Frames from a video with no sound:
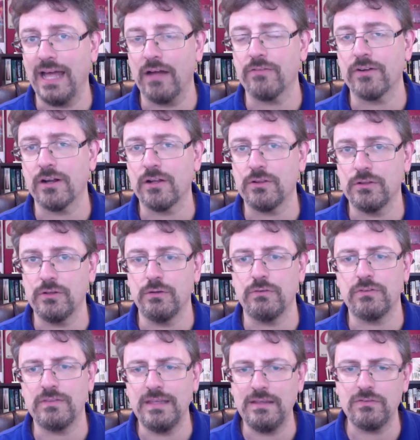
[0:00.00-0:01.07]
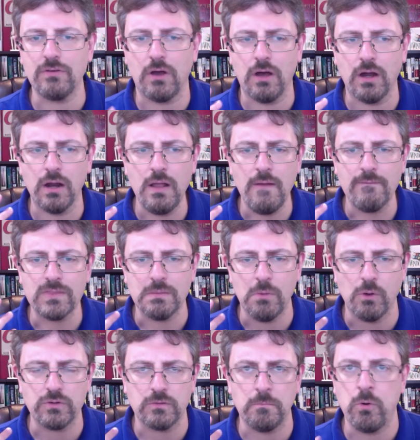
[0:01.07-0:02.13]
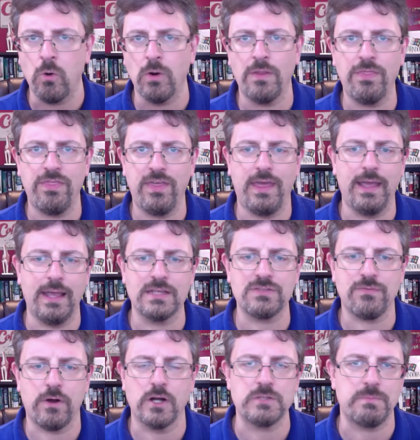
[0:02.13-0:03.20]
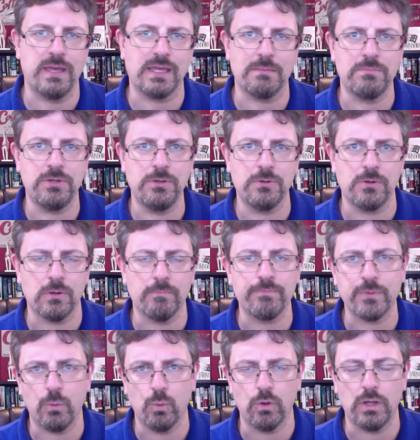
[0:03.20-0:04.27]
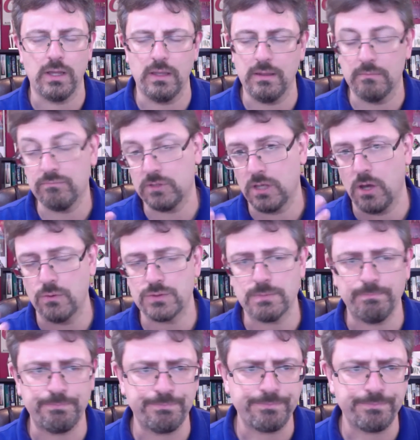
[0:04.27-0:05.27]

ever lose. These are the most important thing as far as my computer uh, goes.